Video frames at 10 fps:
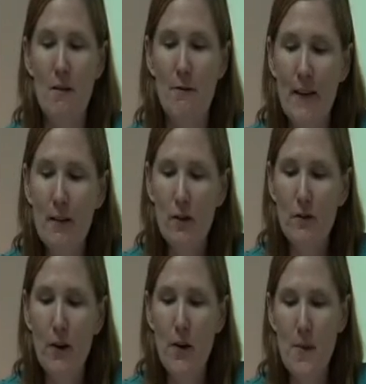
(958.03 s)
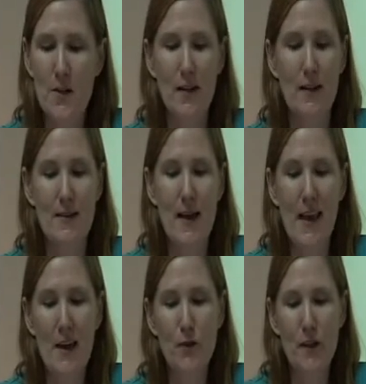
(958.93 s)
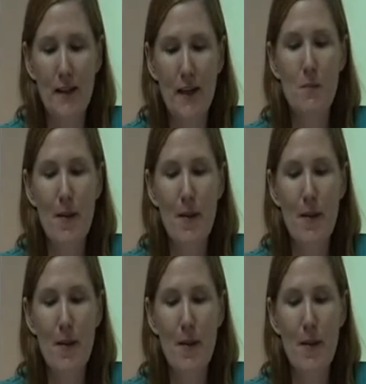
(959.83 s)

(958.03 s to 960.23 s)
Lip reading: Fan looked very much like a psychiatric clinic